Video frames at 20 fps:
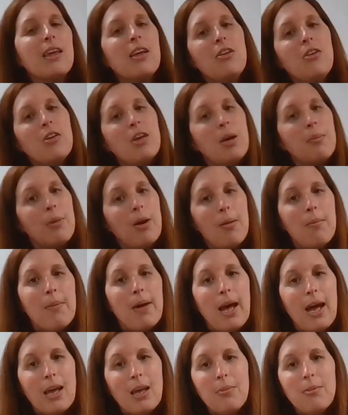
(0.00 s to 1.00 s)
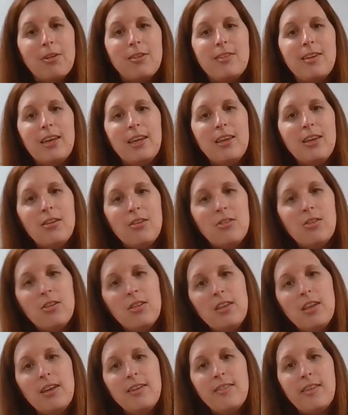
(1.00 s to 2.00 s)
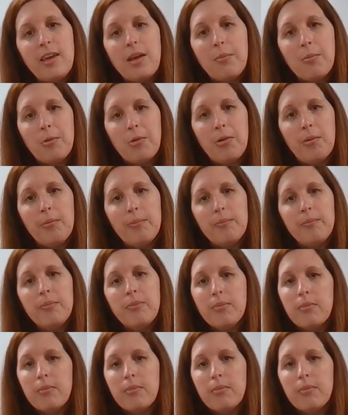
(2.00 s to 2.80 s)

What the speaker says: Can you come on back? I'm going to take you to the exam room.